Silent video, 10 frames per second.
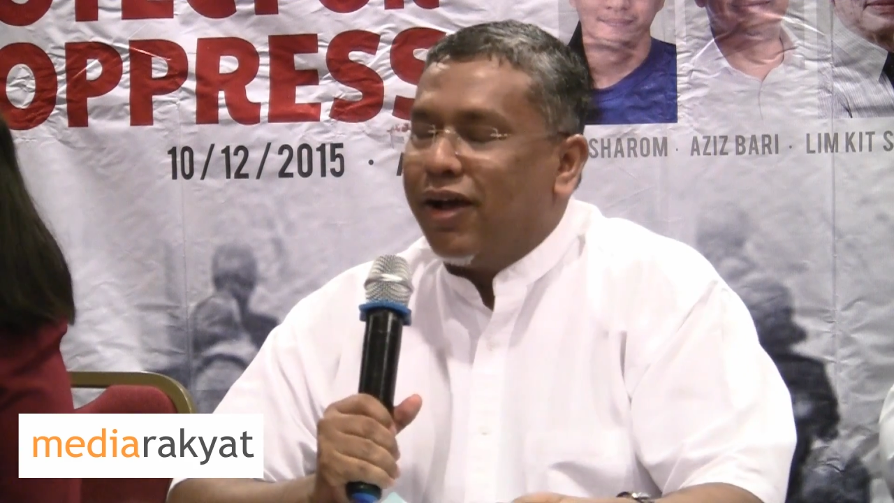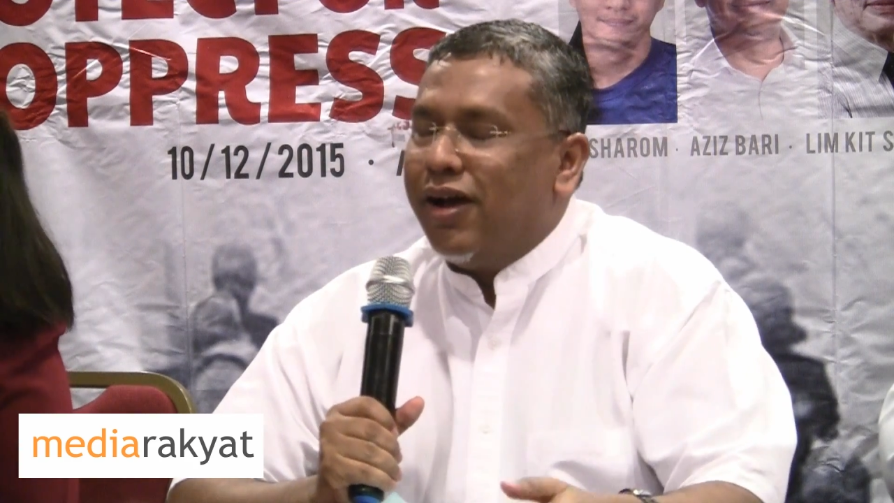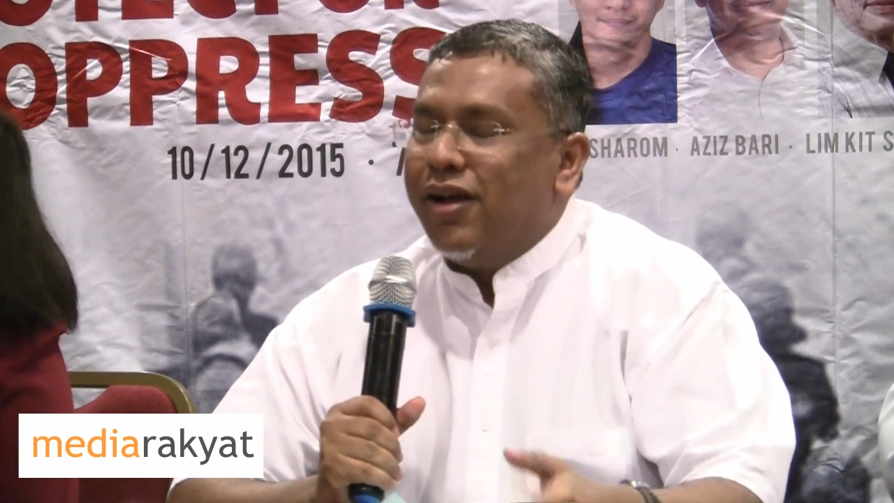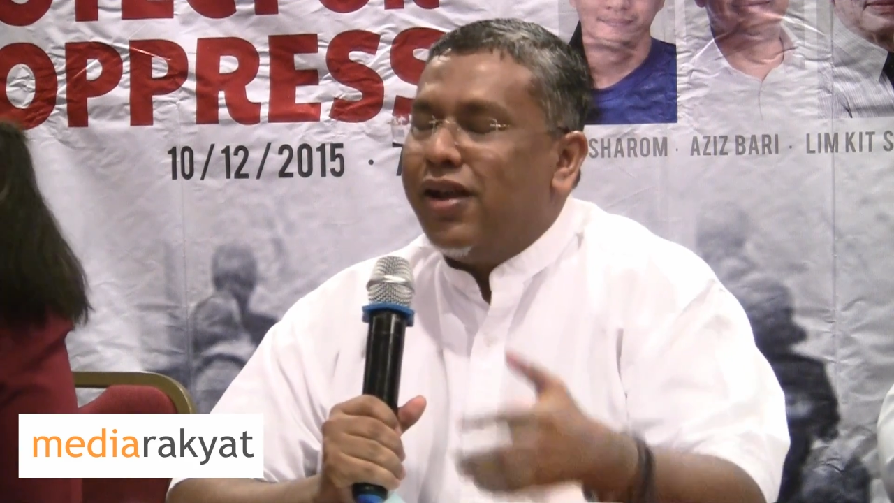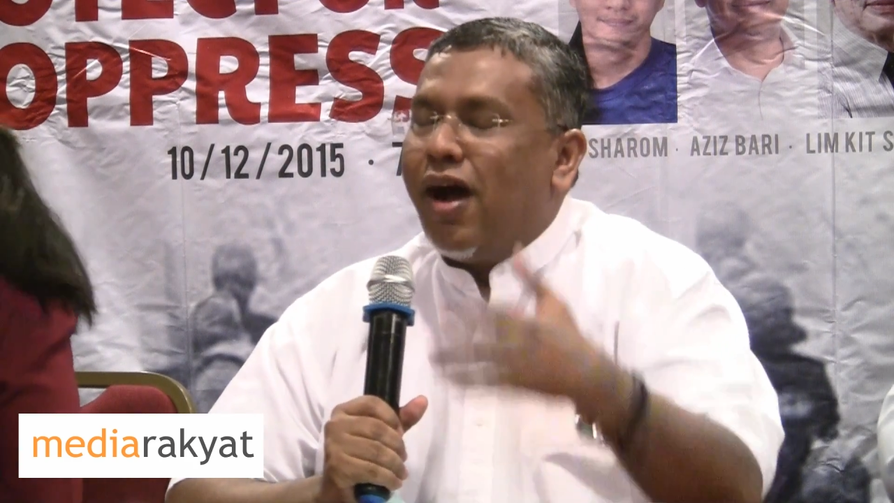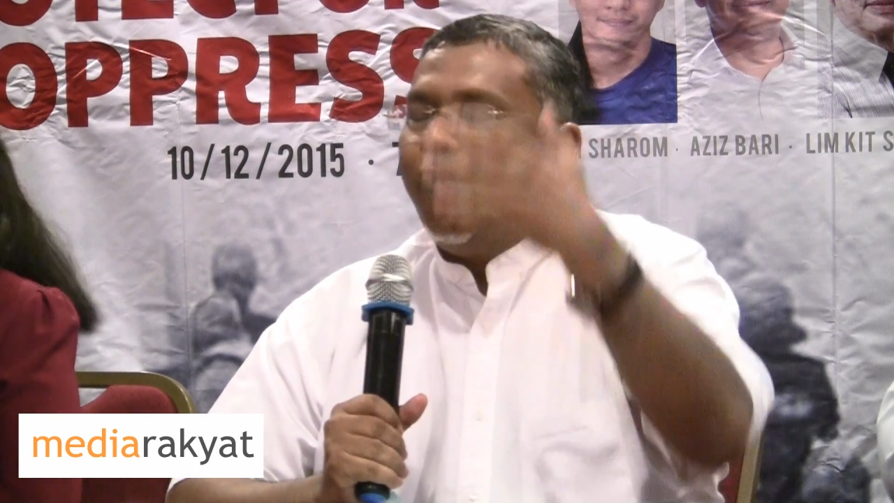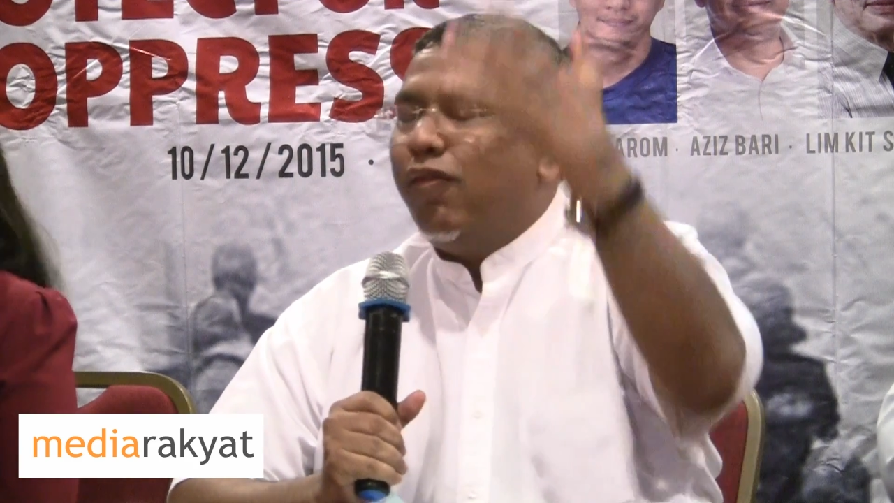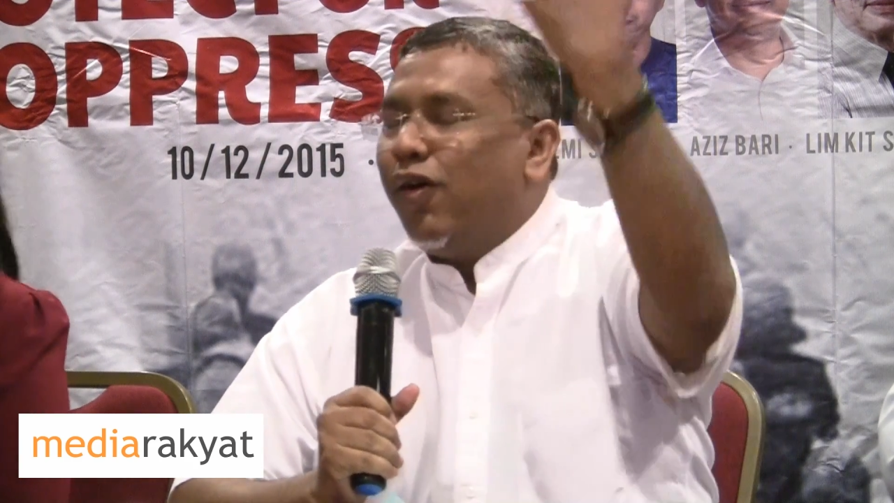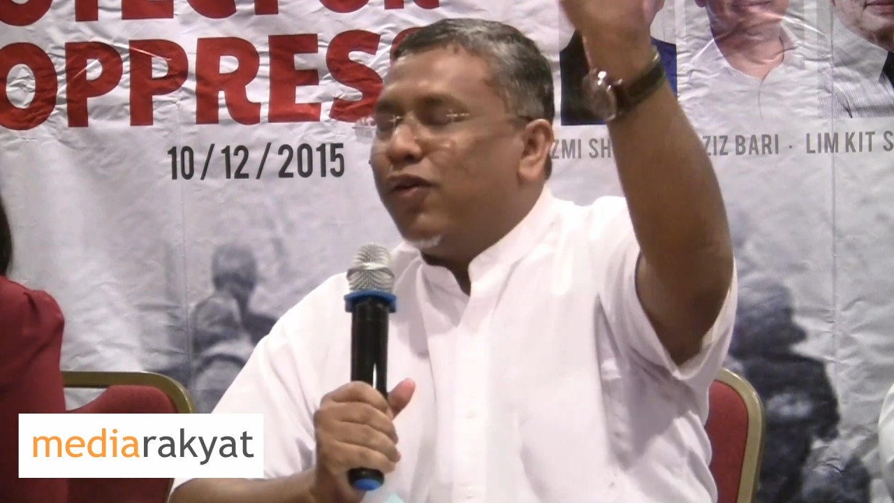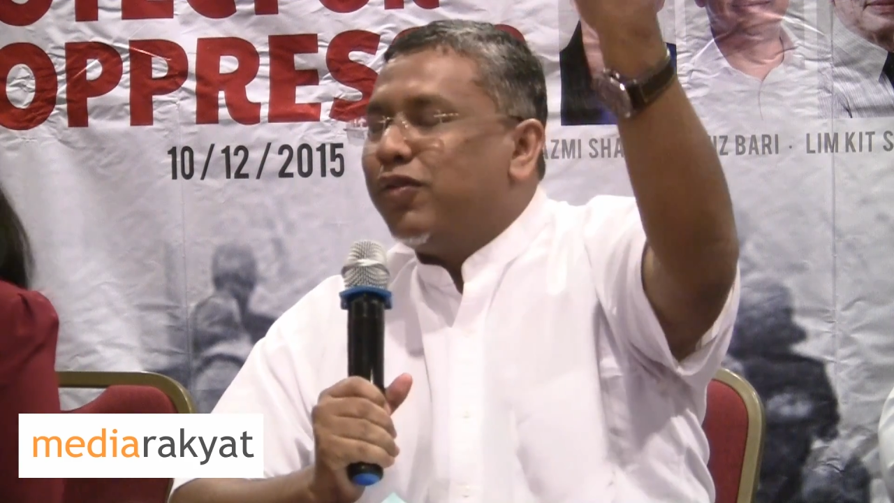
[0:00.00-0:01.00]
kehendak
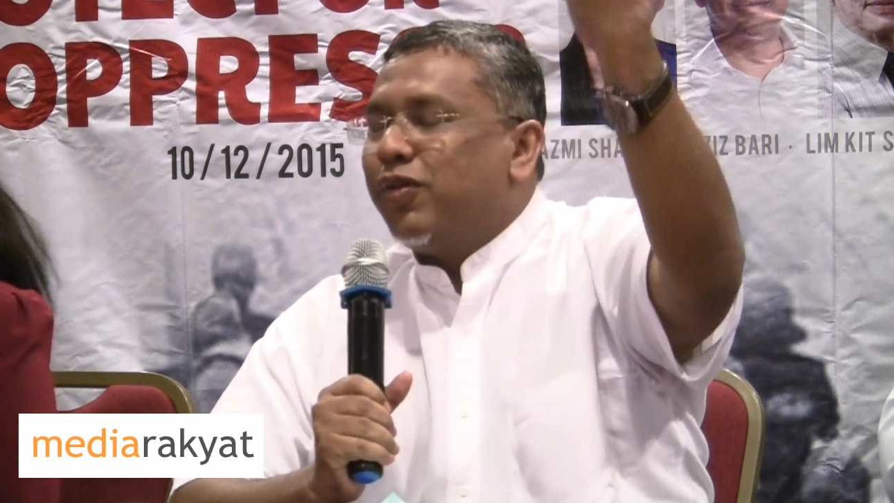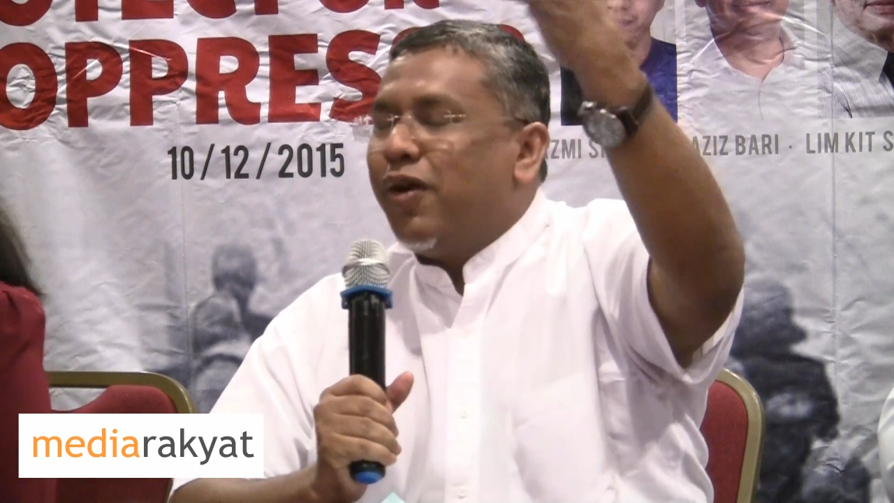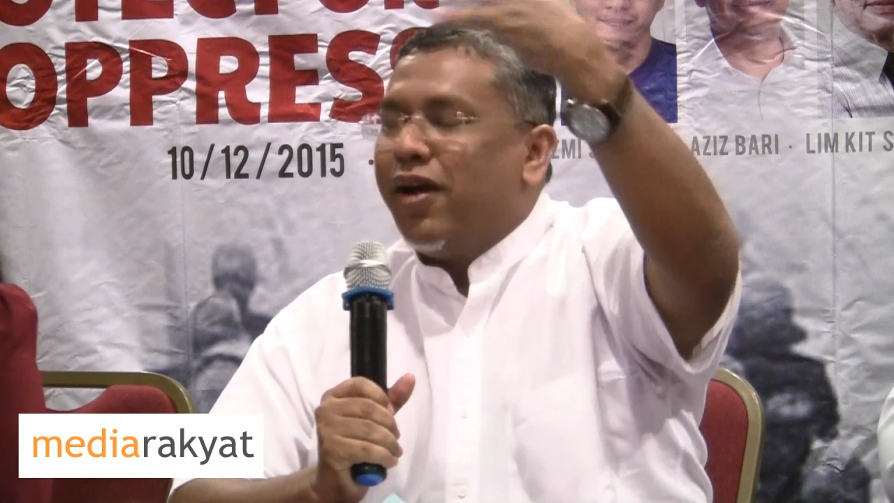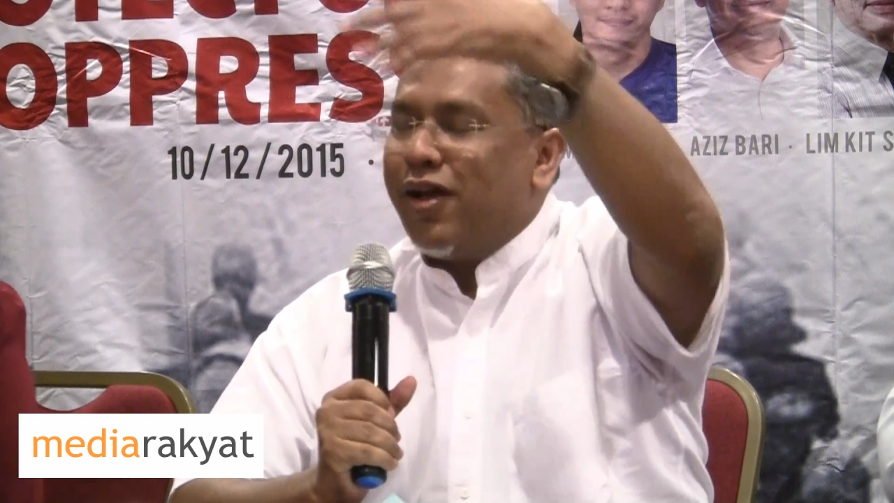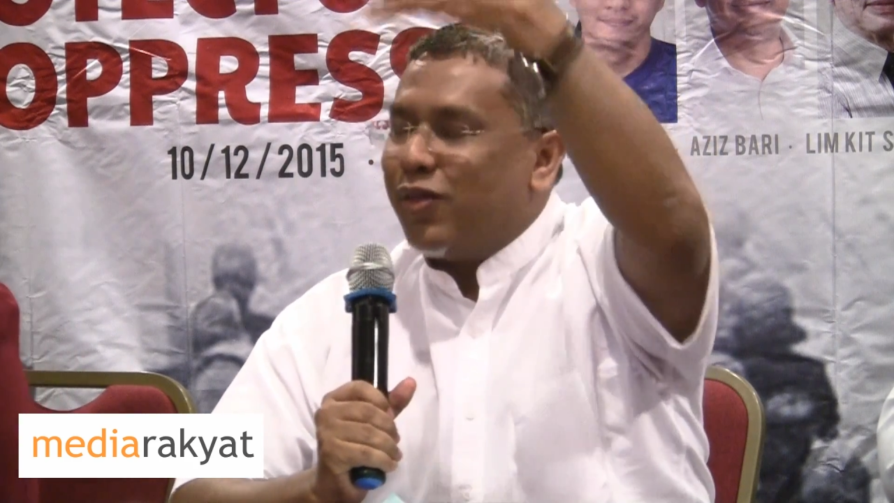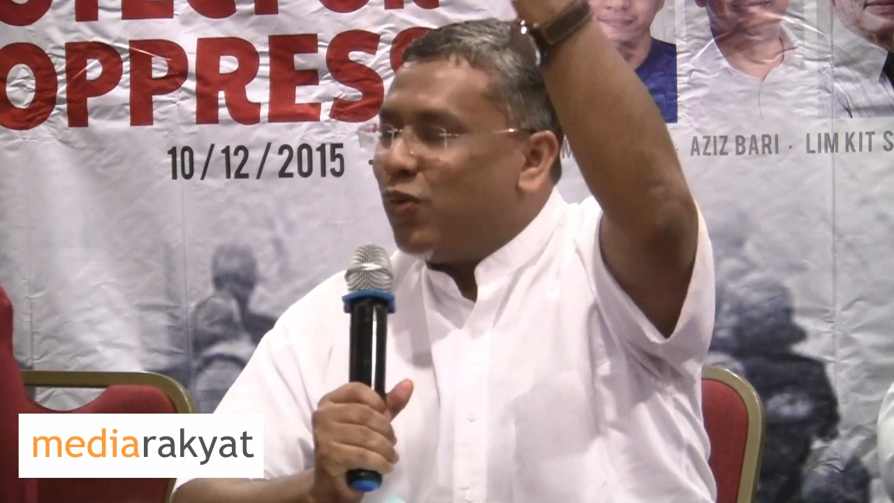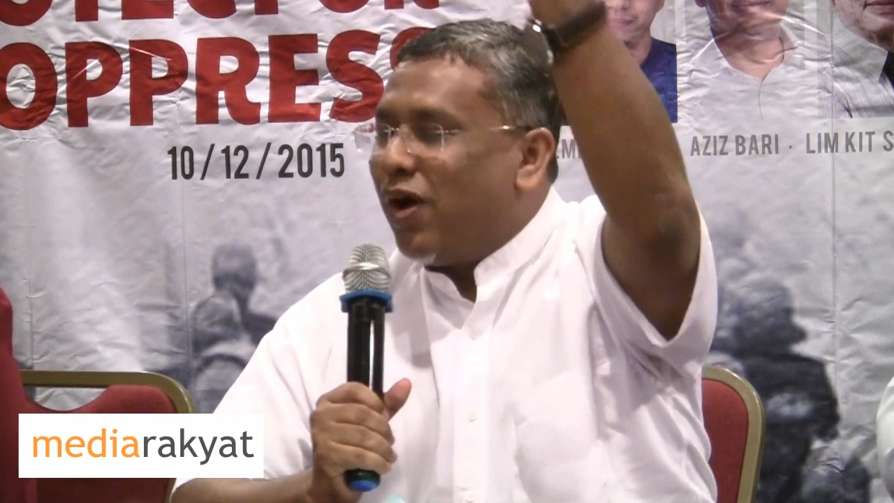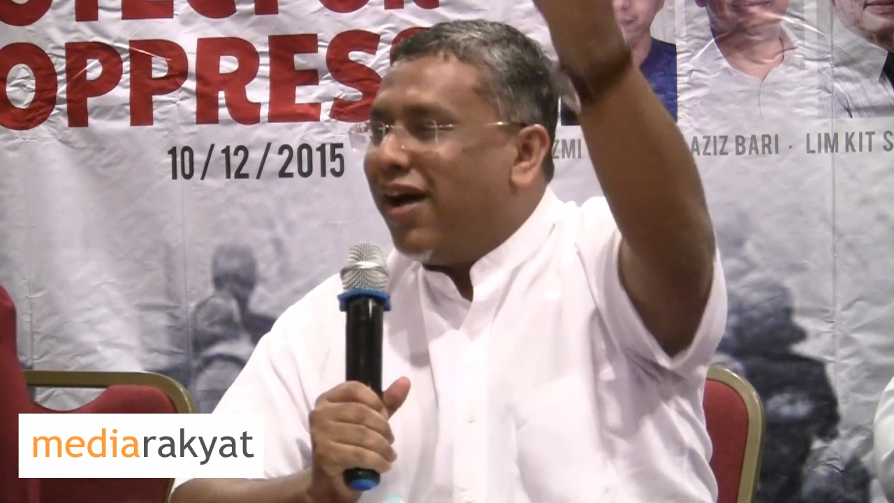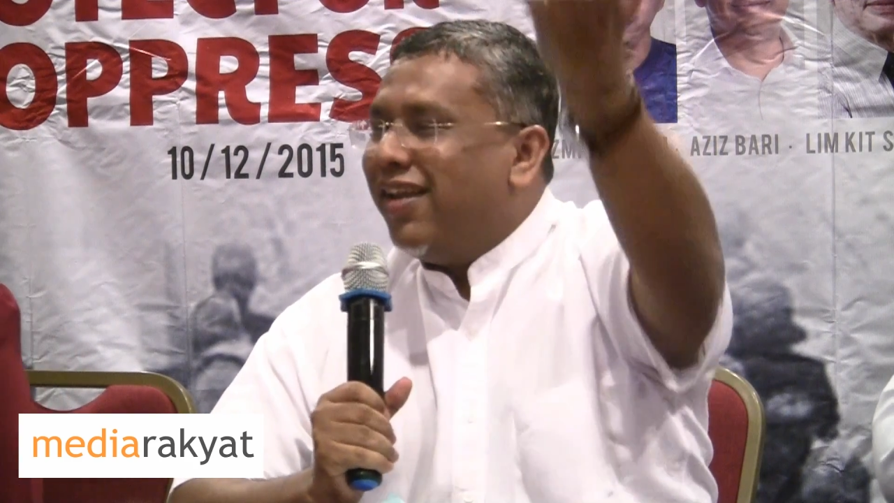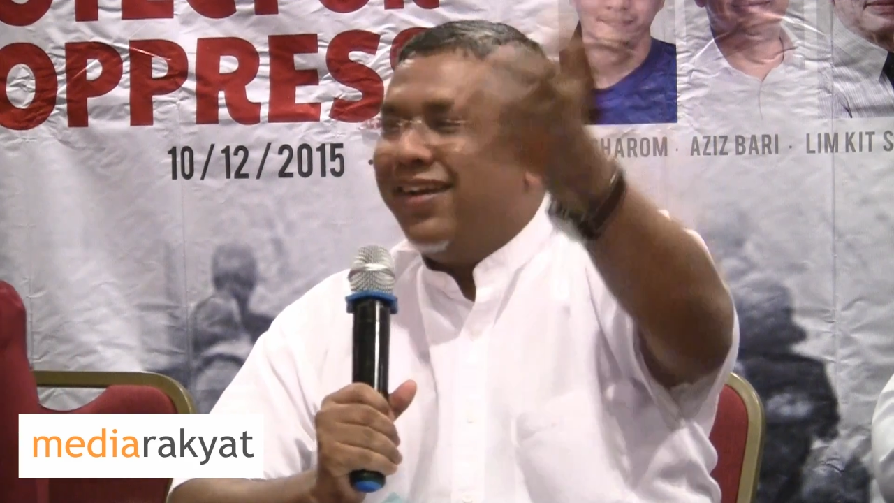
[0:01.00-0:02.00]
Allah, kehendak
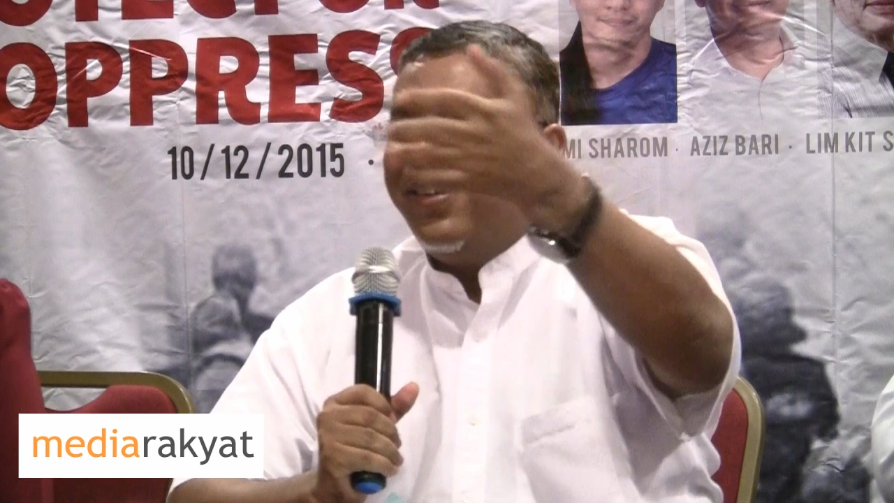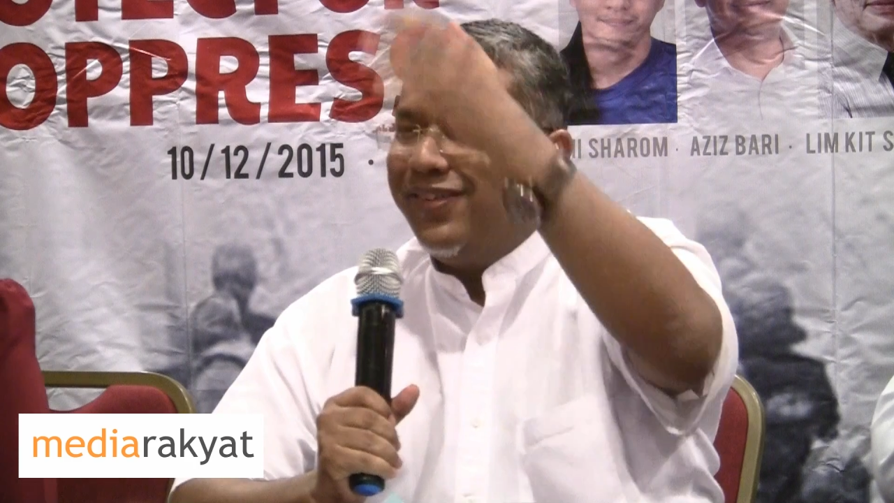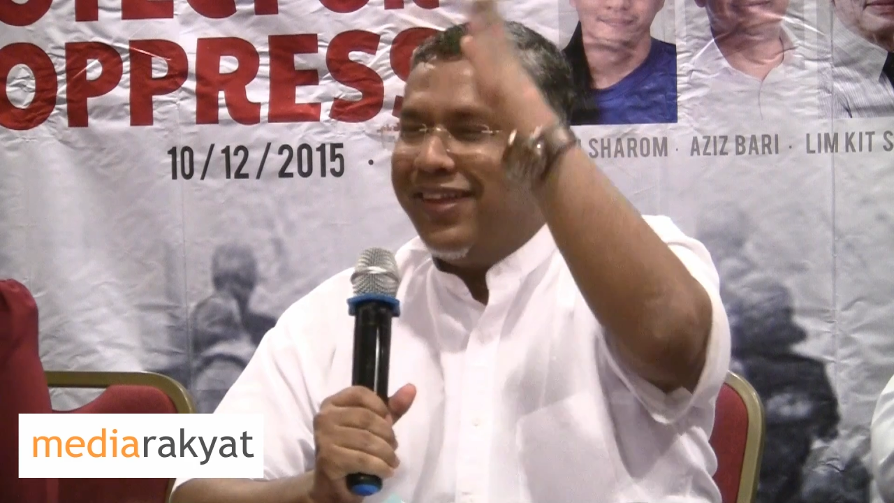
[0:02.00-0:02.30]
Tuhan.